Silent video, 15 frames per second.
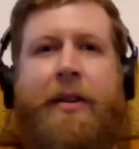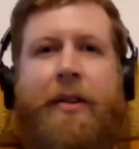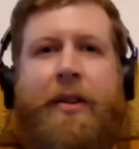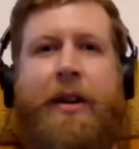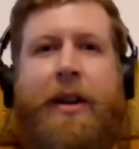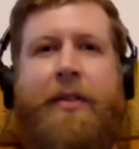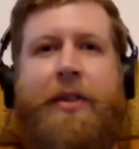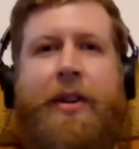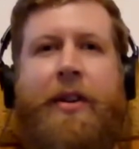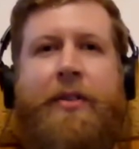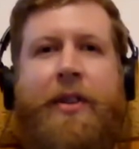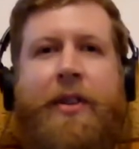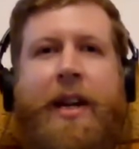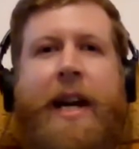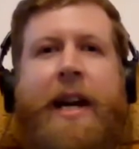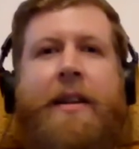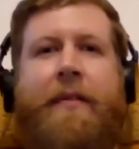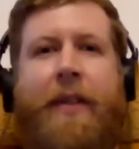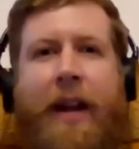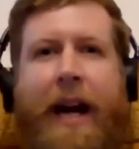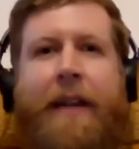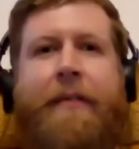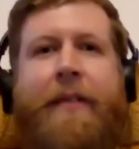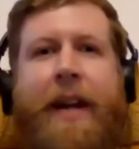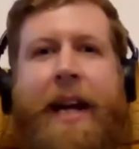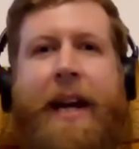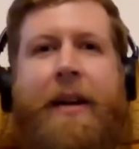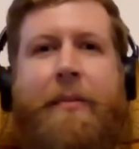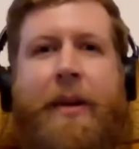you look at its use in end of life care,